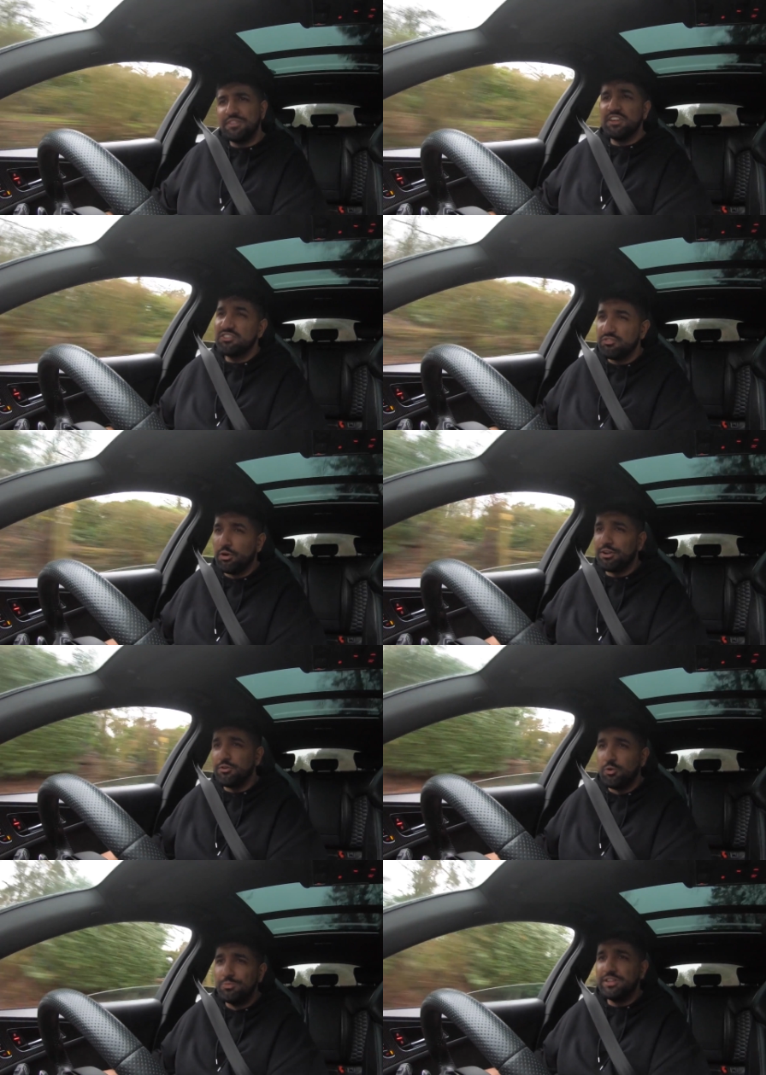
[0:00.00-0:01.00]
this road, I
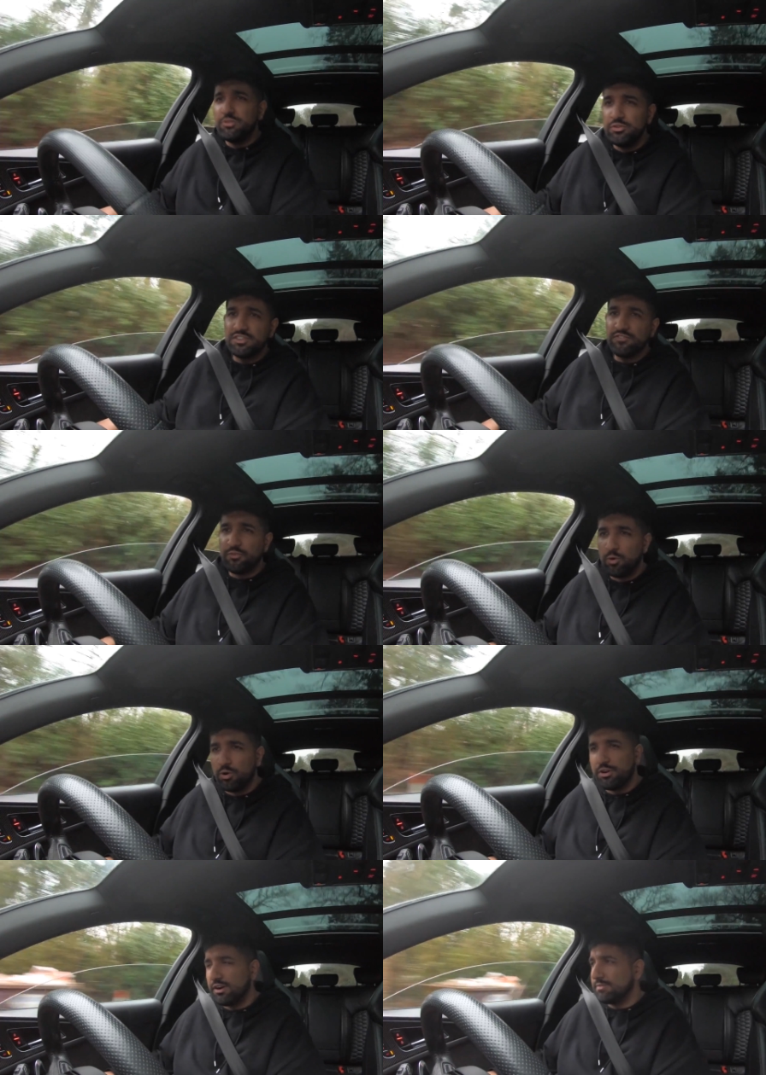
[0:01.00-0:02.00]
normally use it
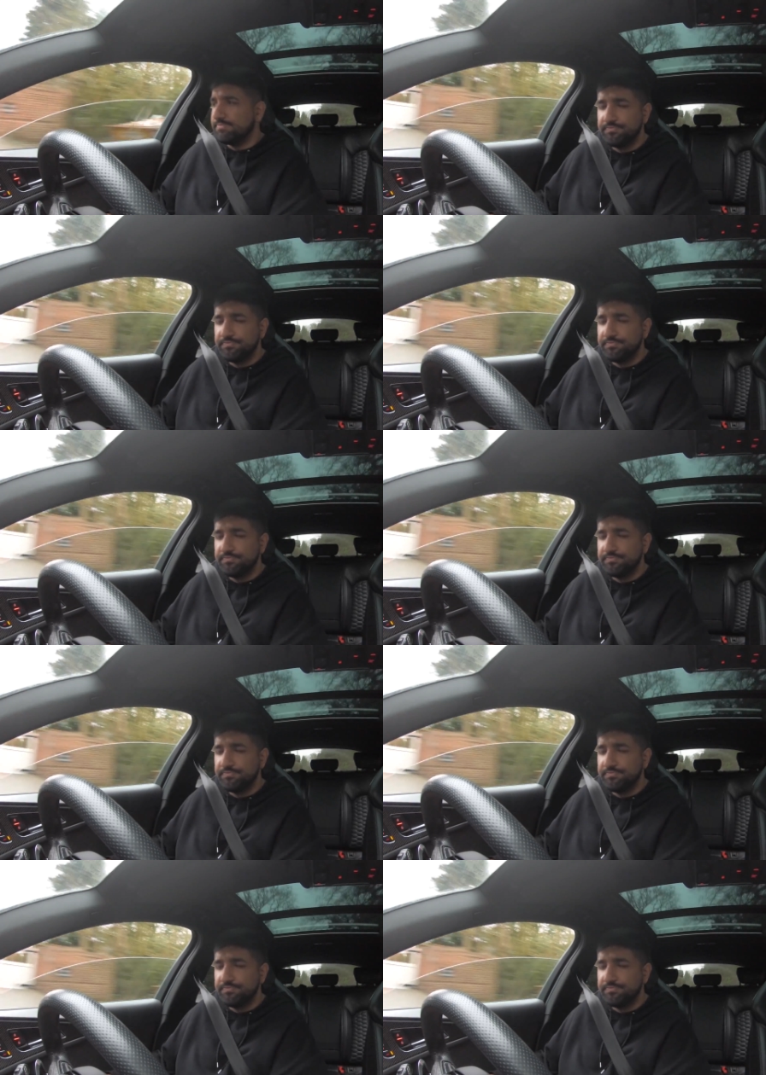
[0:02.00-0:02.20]
for, um,